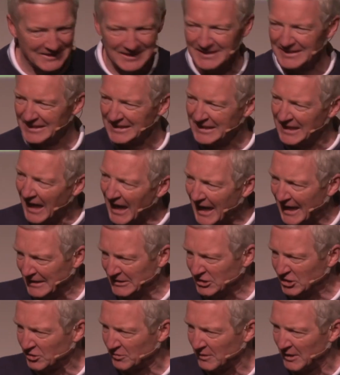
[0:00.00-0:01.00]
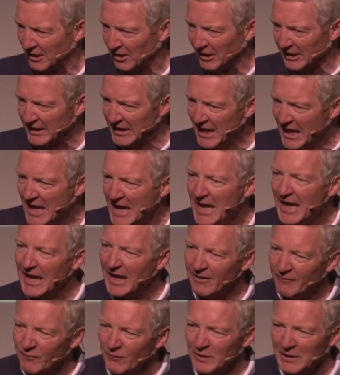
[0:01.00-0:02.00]
To the contrary,
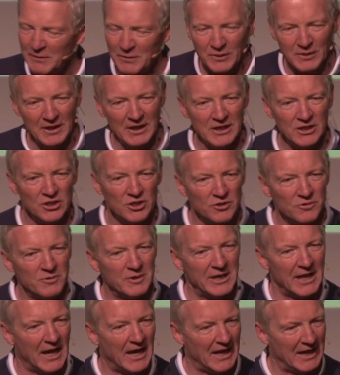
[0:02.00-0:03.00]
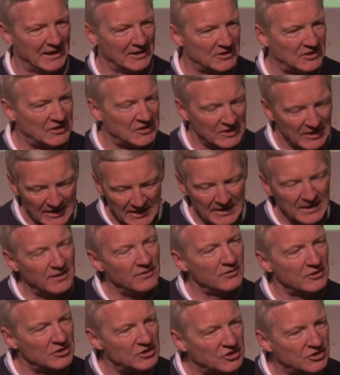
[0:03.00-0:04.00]
everything you and I see
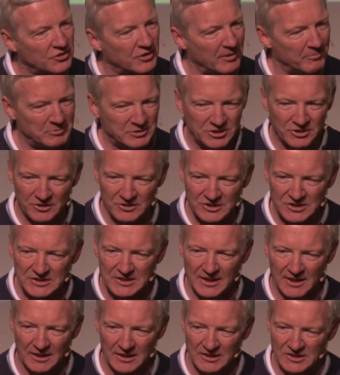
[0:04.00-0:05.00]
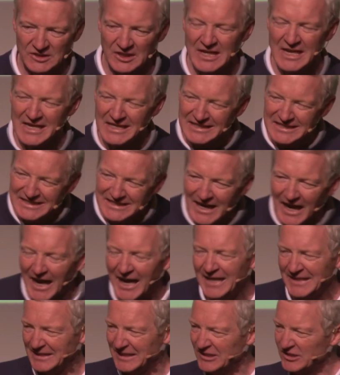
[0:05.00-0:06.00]
in the scriptures tell us
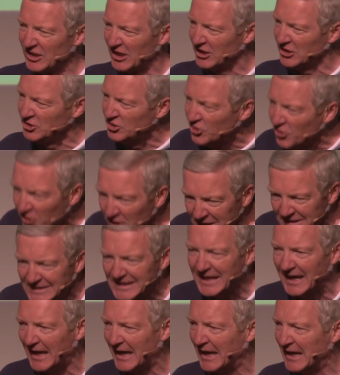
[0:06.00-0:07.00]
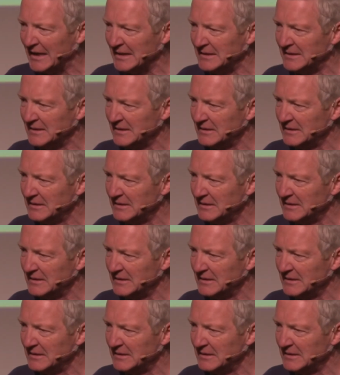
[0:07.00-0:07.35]
God is a good God.